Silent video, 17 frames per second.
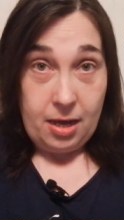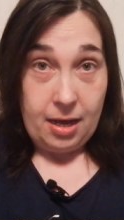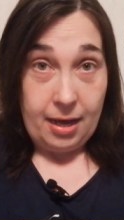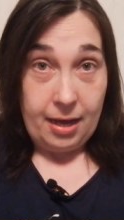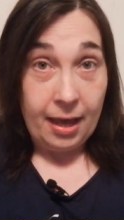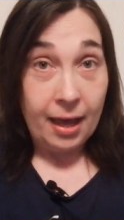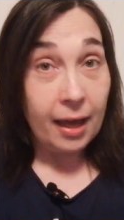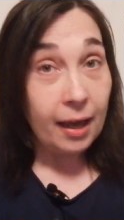
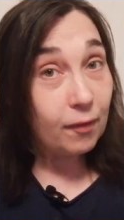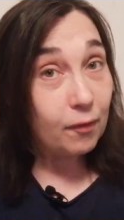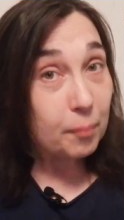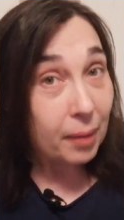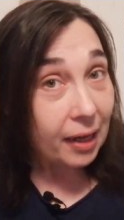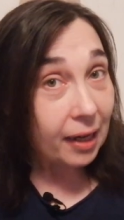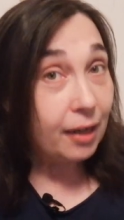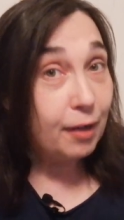I have
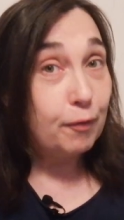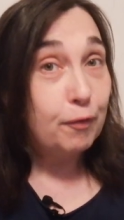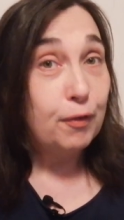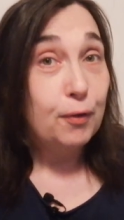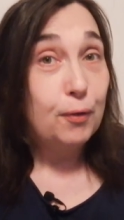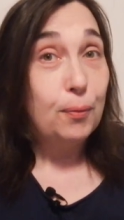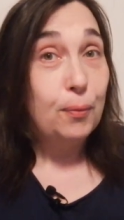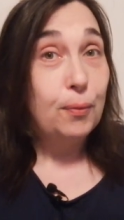made a
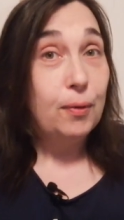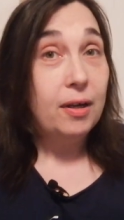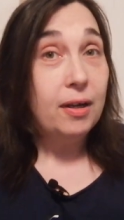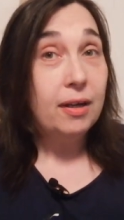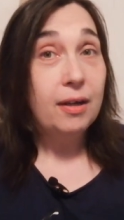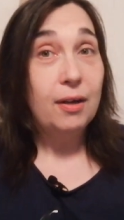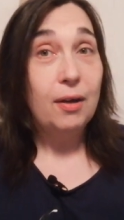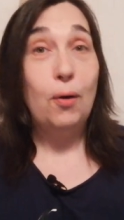few
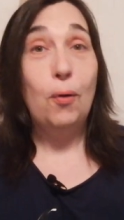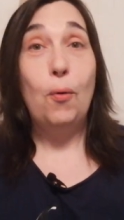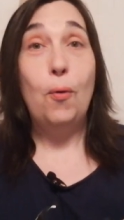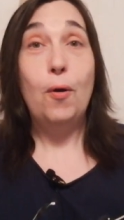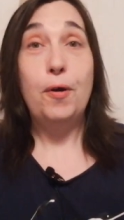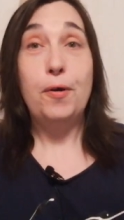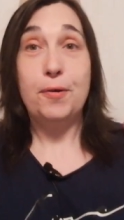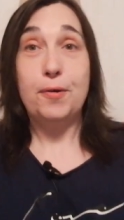
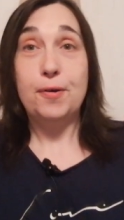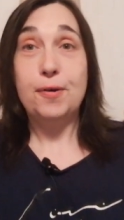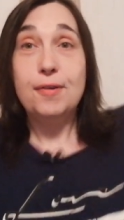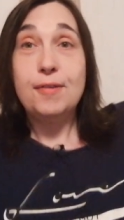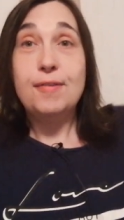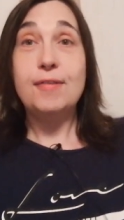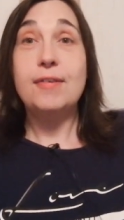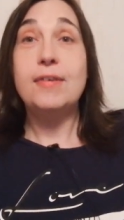
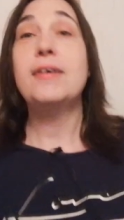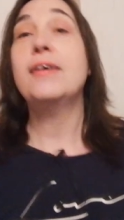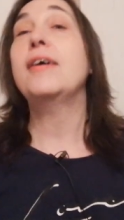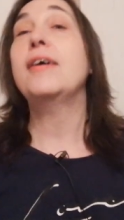orders,